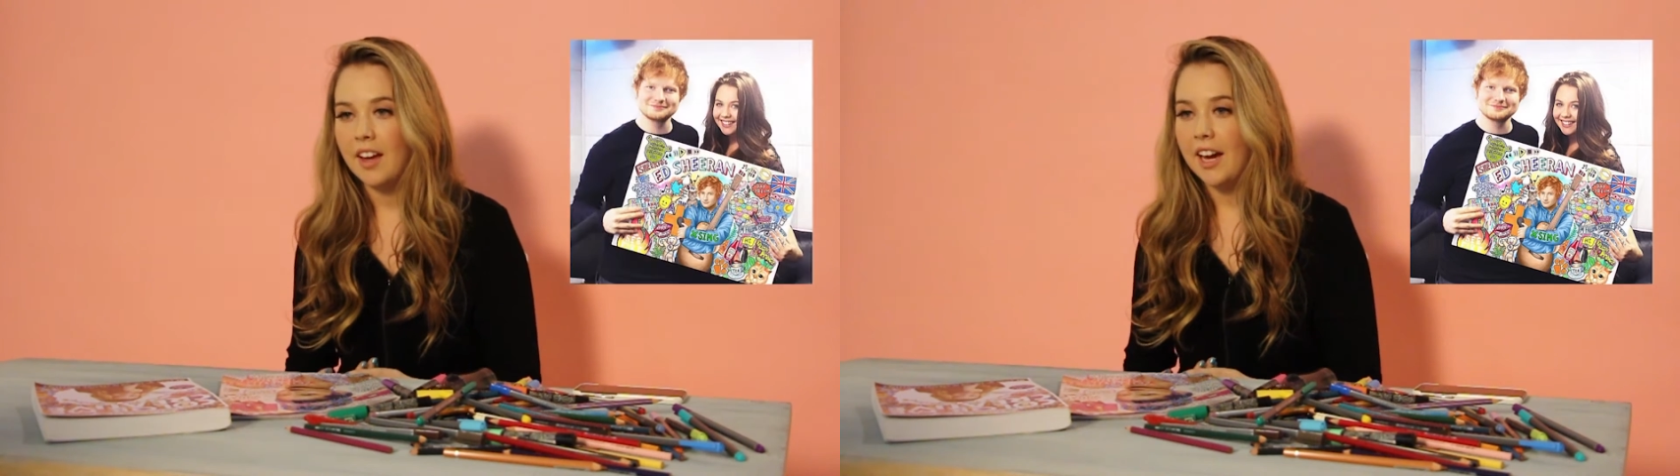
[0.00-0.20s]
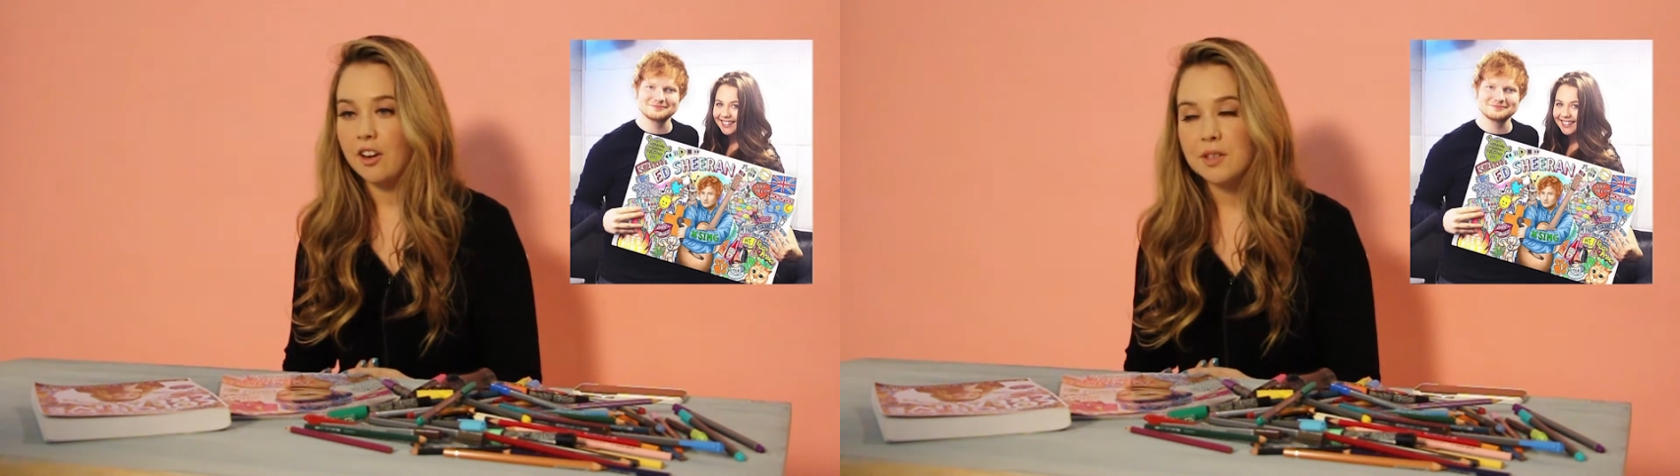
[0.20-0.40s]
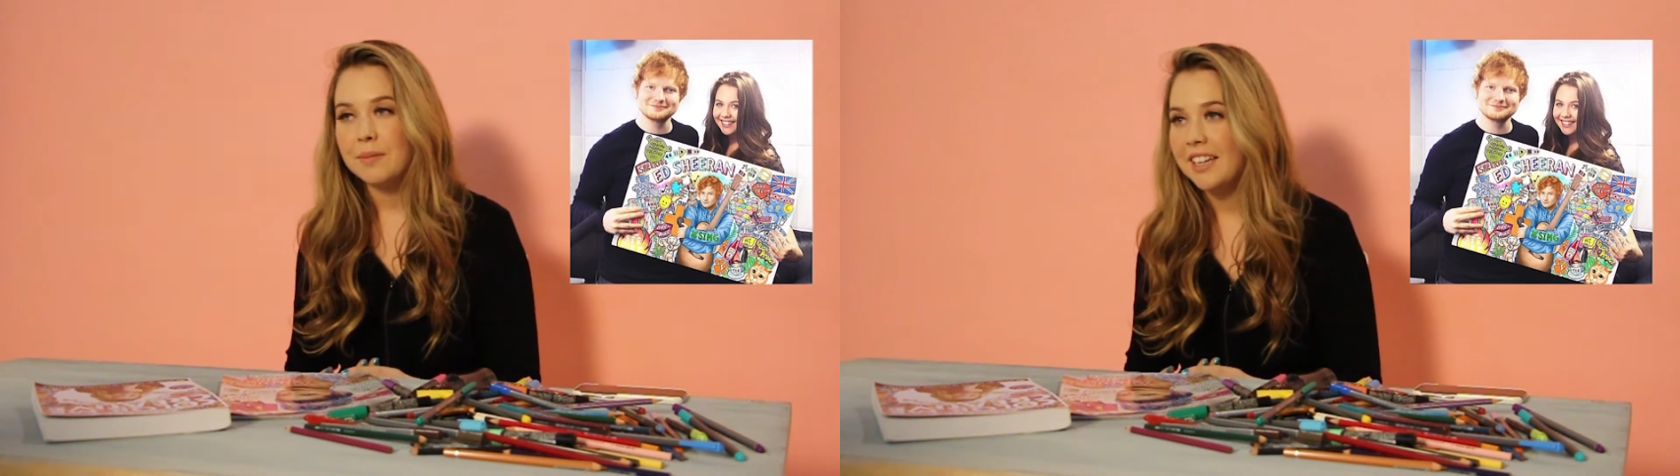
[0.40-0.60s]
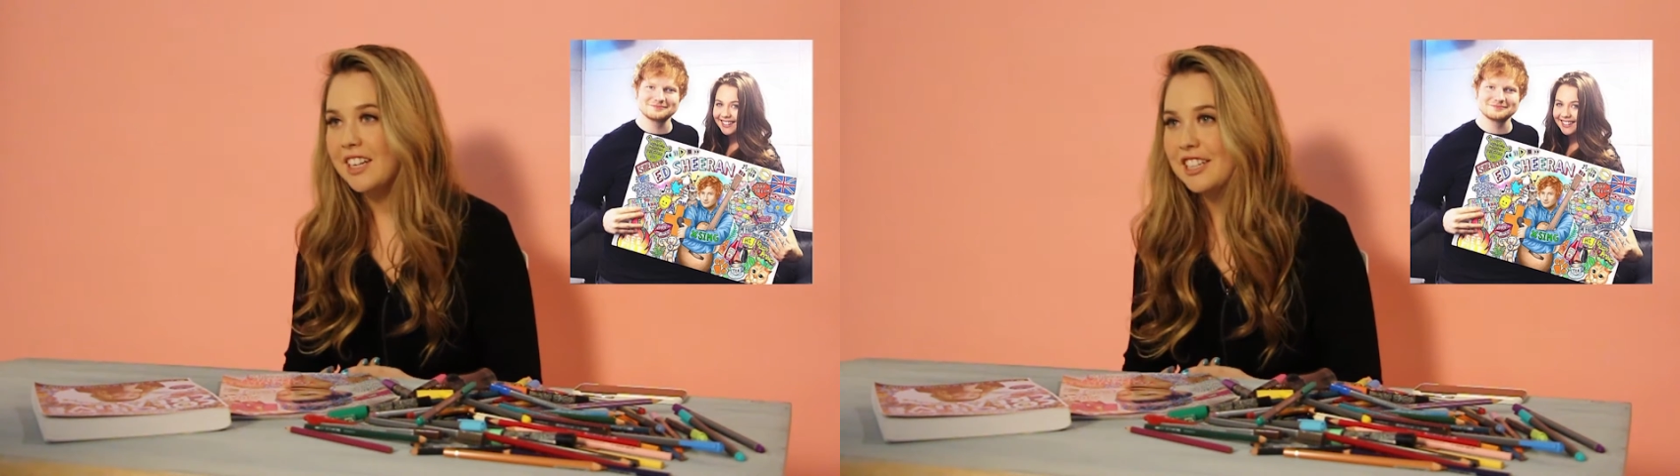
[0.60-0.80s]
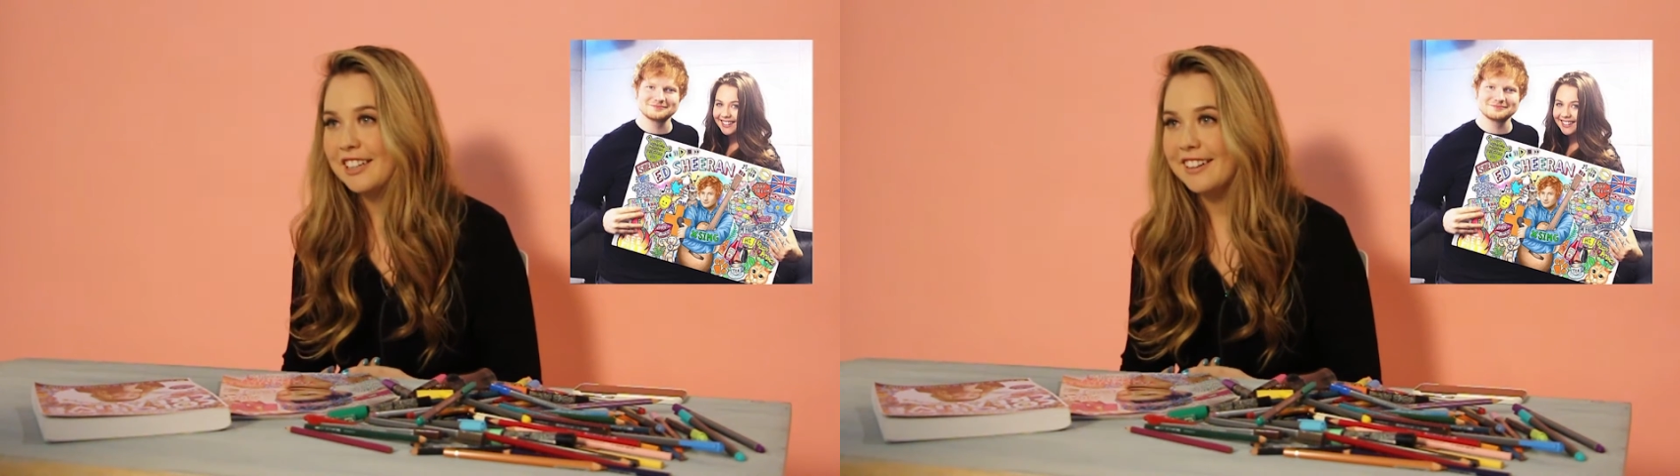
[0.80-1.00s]
I got to meet
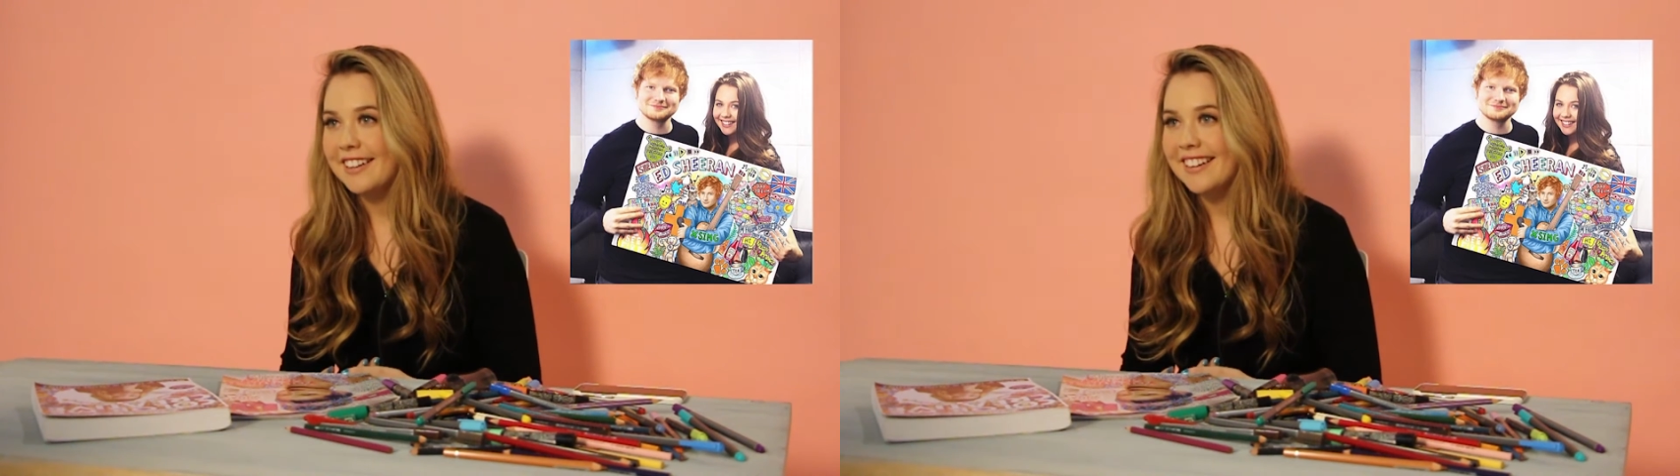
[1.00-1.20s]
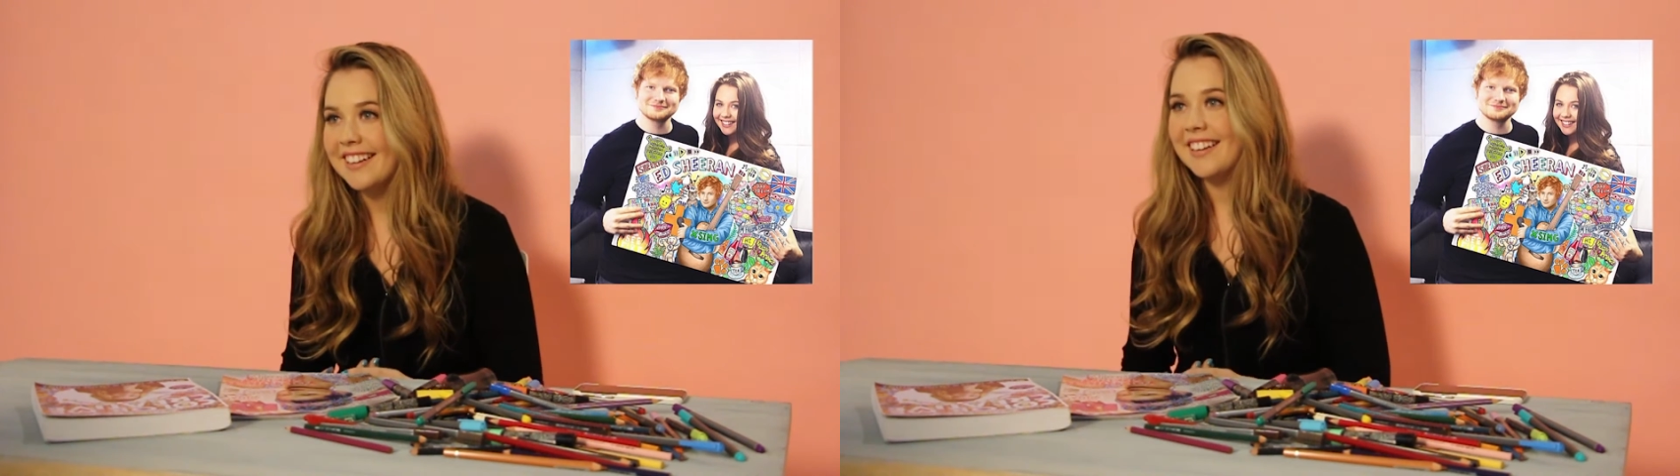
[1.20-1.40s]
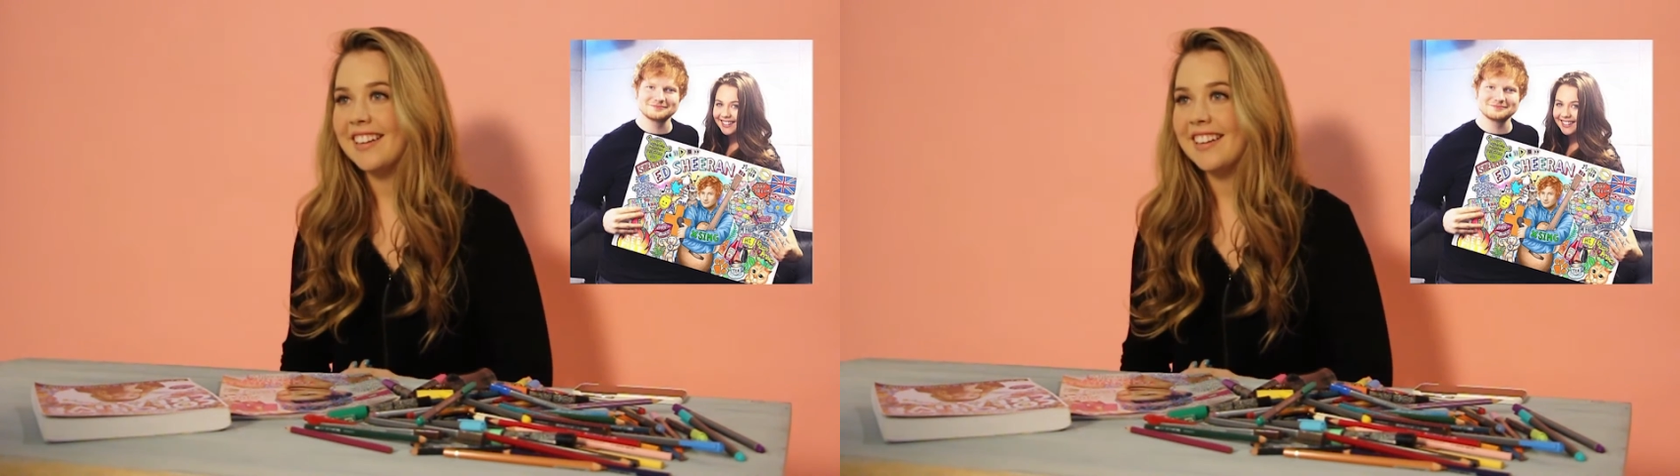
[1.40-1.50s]
Ed Sheeran